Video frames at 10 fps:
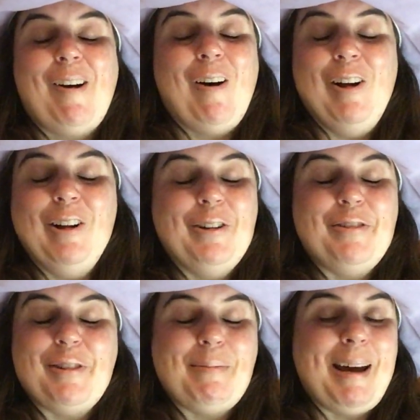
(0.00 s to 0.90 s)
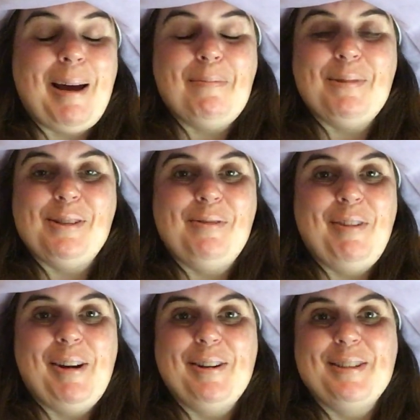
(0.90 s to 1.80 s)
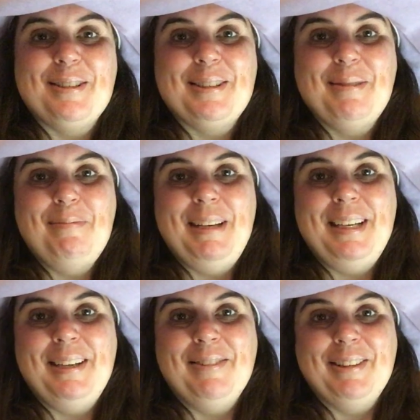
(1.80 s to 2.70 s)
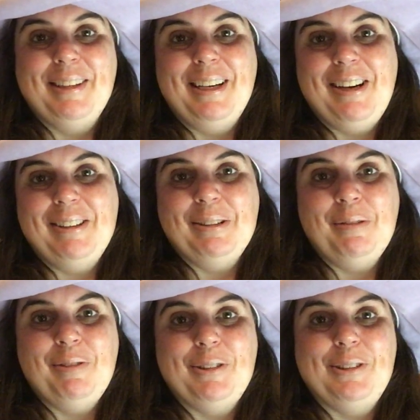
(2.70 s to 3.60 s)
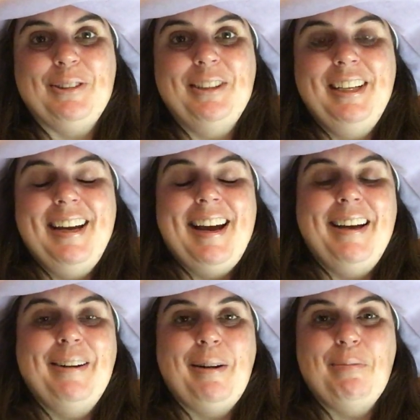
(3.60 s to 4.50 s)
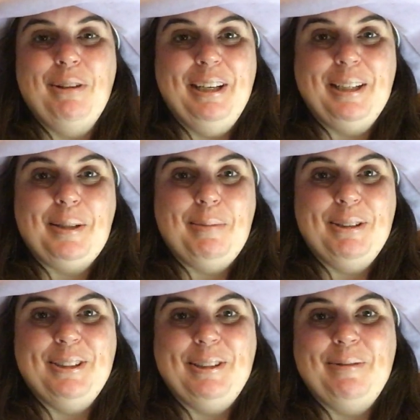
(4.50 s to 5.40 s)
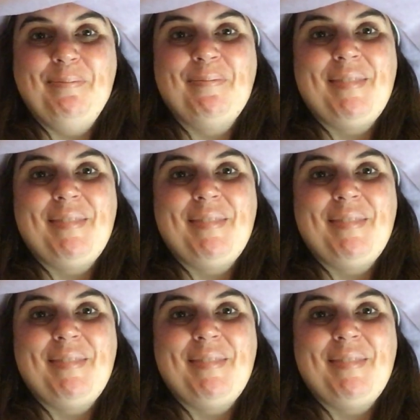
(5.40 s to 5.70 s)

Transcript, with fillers: all over the map as far as being really colorful and unpredictable.